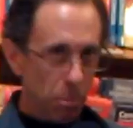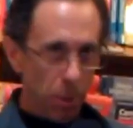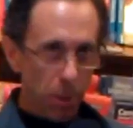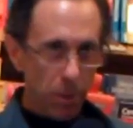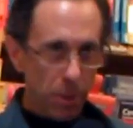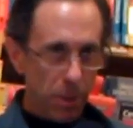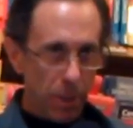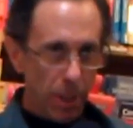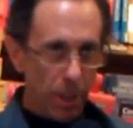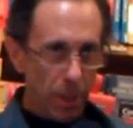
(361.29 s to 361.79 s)

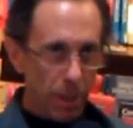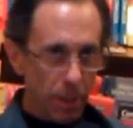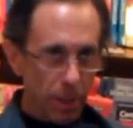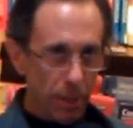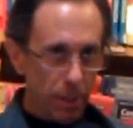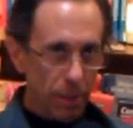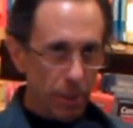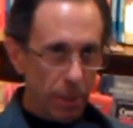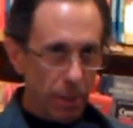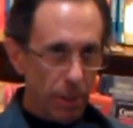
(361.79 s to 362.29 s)
personnel
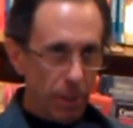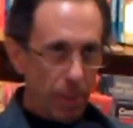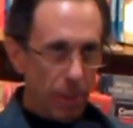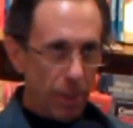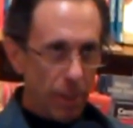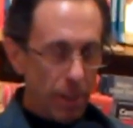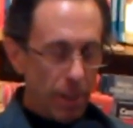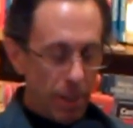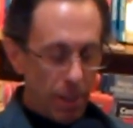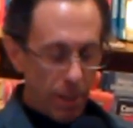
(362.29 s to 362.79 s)

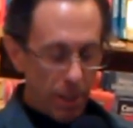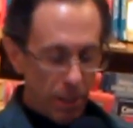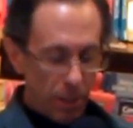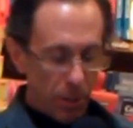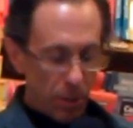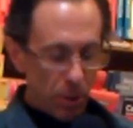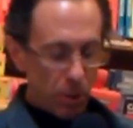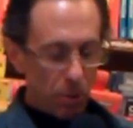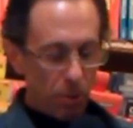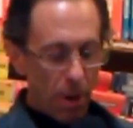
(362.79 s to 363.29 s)

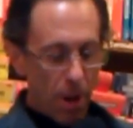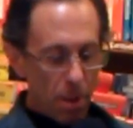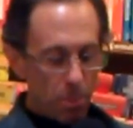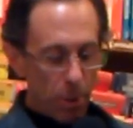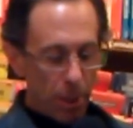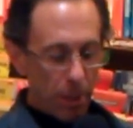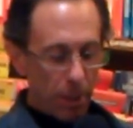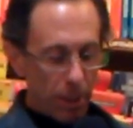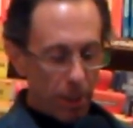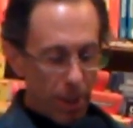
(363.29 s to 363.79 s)

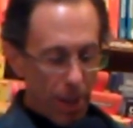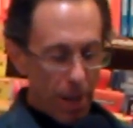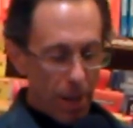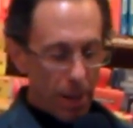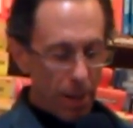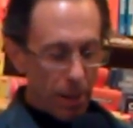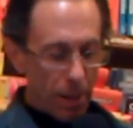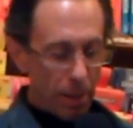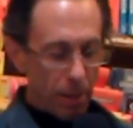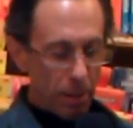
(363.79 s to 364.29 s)
describing
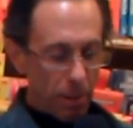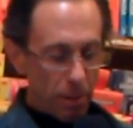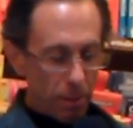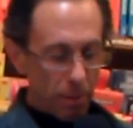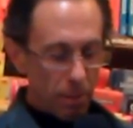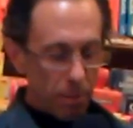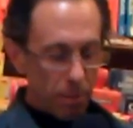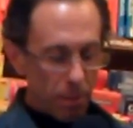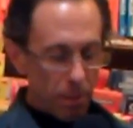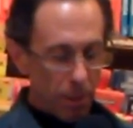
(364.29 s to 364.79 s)
a
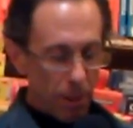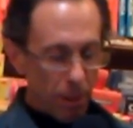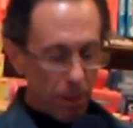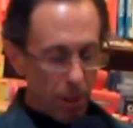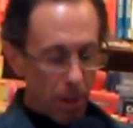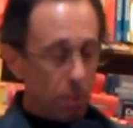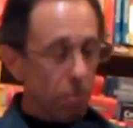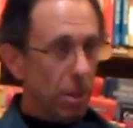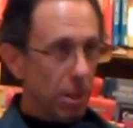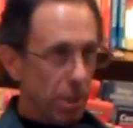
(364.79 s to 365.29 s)
uh,
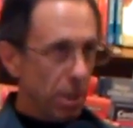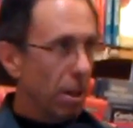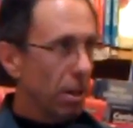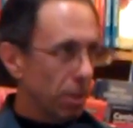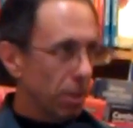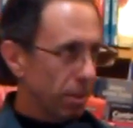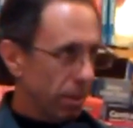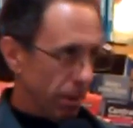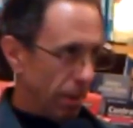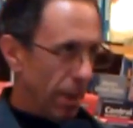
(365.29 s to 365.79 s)
a
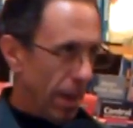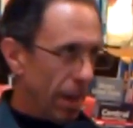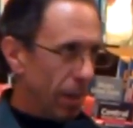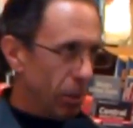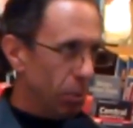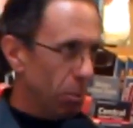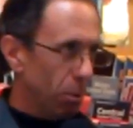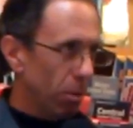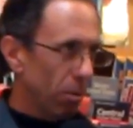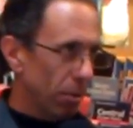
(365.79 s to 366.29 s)
result, an
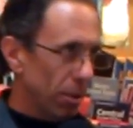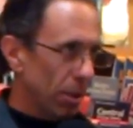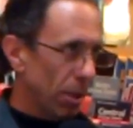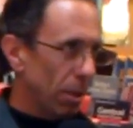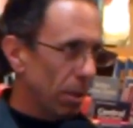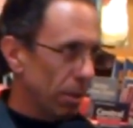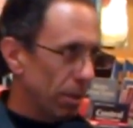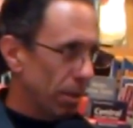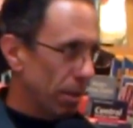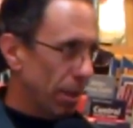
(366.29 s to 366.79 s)
actual
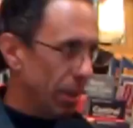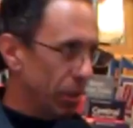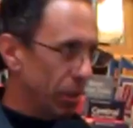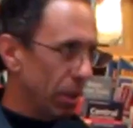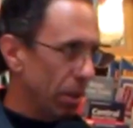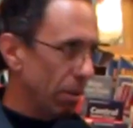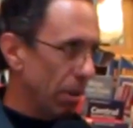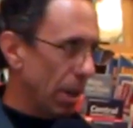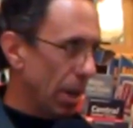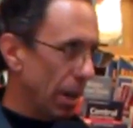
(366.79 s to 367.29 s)
result that
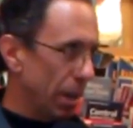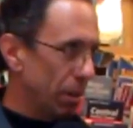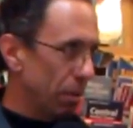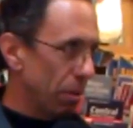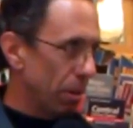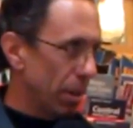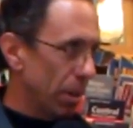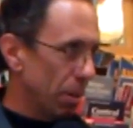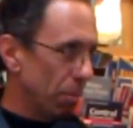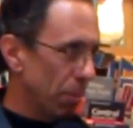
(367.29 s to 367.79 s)
showed a high
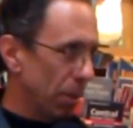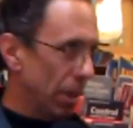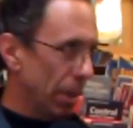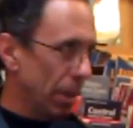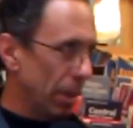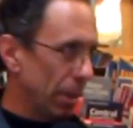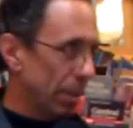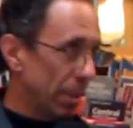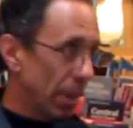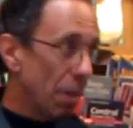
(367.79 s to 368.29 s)
tritium reading.
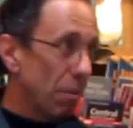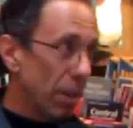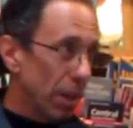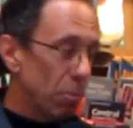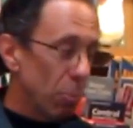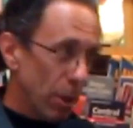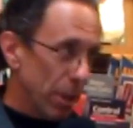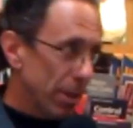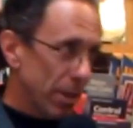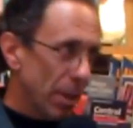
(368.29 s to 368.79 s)
Seven,
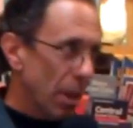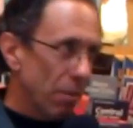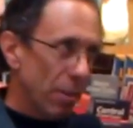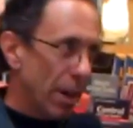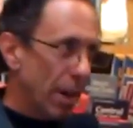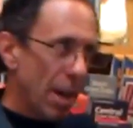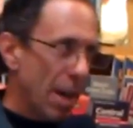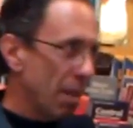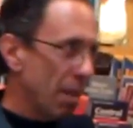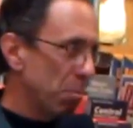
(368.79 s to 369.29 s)
we're at seven
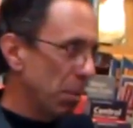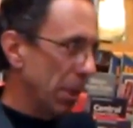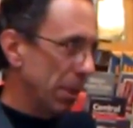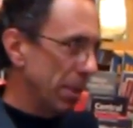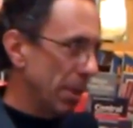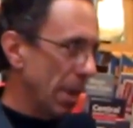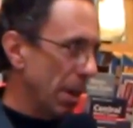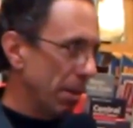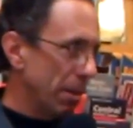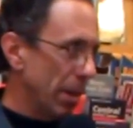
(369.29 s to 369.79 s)
and a half
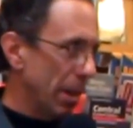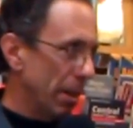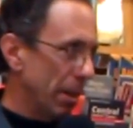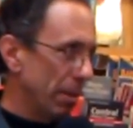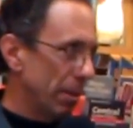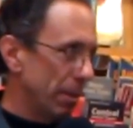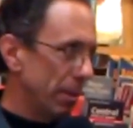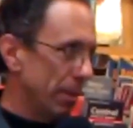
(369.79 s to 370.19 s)
months out now.